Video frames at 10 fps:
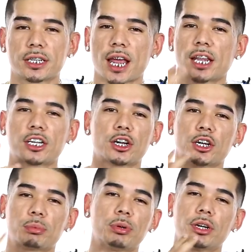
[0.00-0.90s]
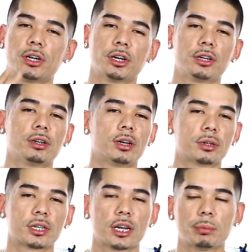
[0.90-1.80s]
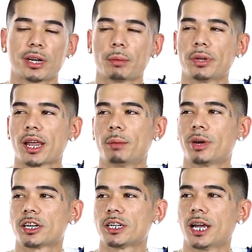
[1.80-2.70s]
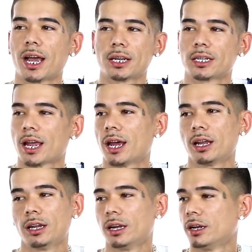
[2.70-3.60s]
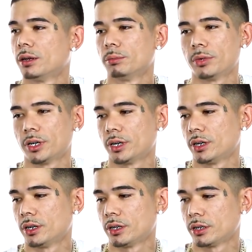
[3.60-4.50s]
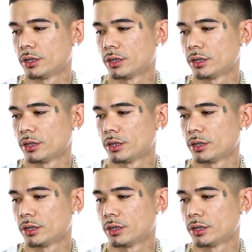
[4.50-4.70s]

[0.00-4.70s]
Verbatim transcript: the solitaires put in there, you know what I'm saying? But I've been having my shit iced out, man.